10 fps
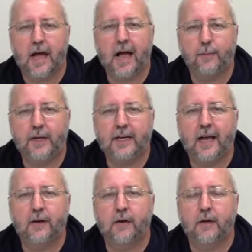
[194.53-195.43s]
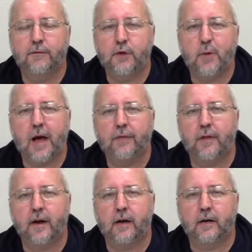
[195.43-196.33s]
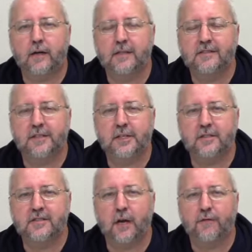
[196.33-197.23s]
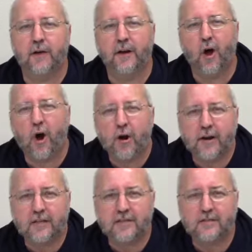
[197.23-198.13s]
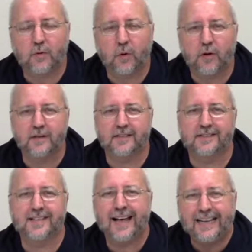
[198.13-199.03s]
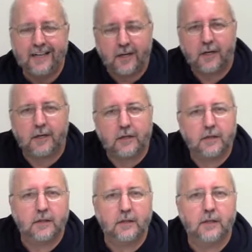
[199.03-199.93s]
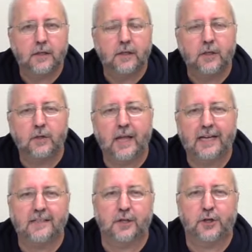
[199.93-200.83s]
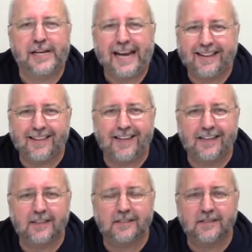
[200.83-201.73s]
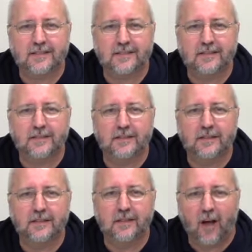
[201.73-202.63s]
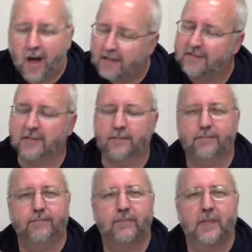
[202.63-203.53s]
How many of you out there consider yourself an artist or a designer? You like to create things? Awesome.